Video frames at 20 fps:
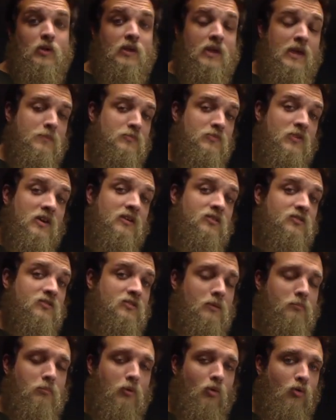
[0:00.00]
keep things
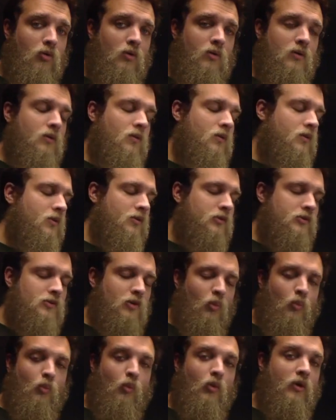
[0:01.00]
simple,
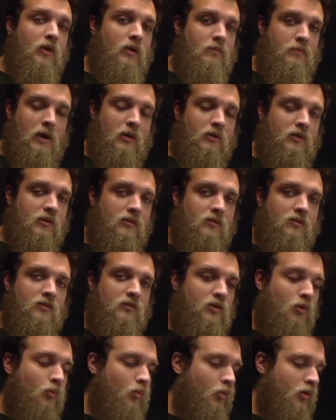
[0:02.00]
don't worry about it.
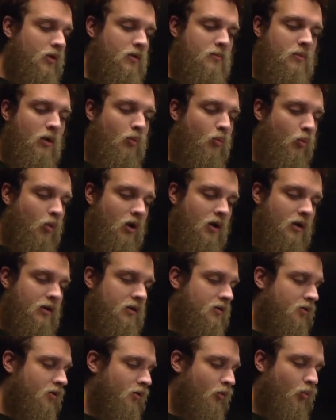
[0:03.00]
Don't worry about
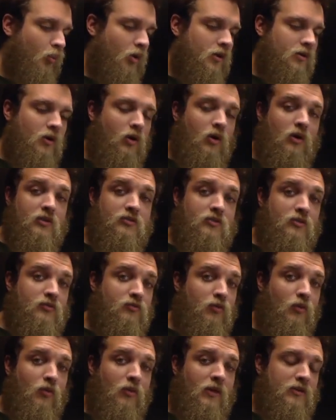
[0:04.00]
why or what caused the
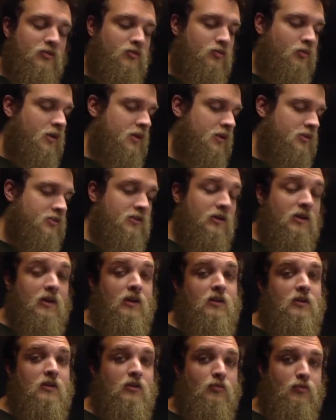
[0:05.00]
full-length straight edge to
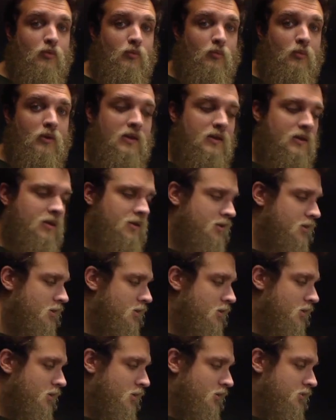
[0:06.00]
get a different reading.
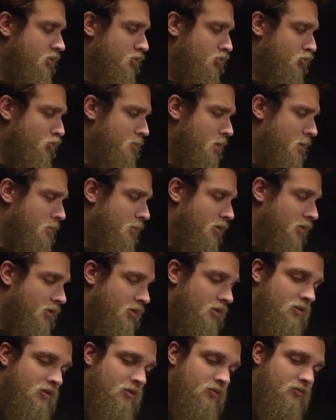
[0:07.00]
Just remember
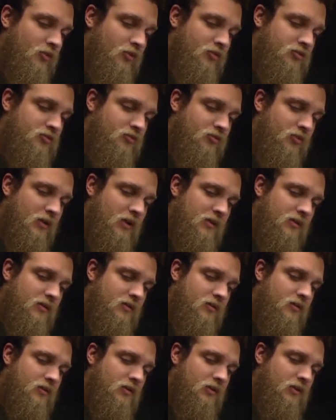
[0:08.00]
1st fret
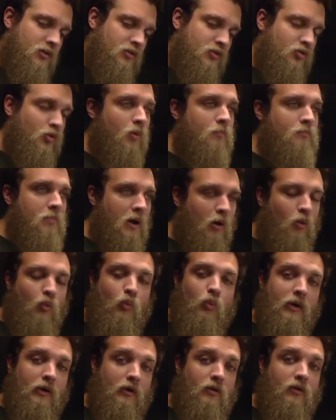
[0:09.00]
to about
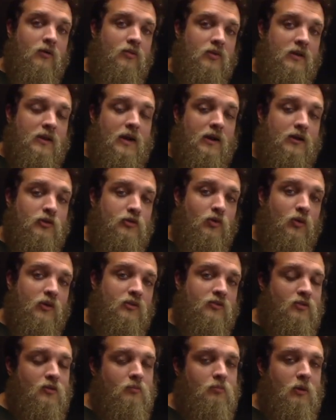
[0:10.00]
where the neck
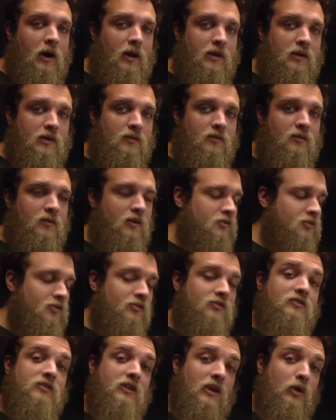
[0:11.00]
joins the body, and
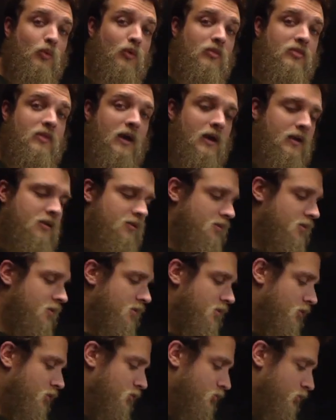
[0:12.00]
just stick with that.
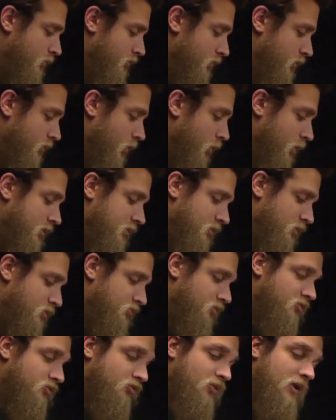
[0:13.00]
So if you're going to
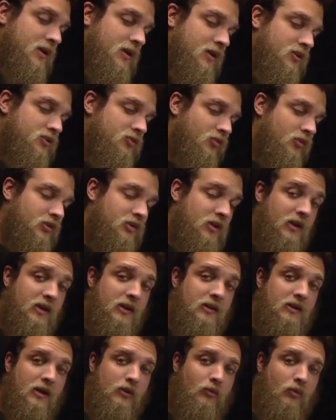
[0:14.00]
use a straight edge for
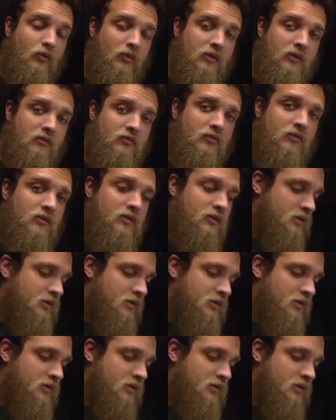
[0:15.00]
checking neck relief,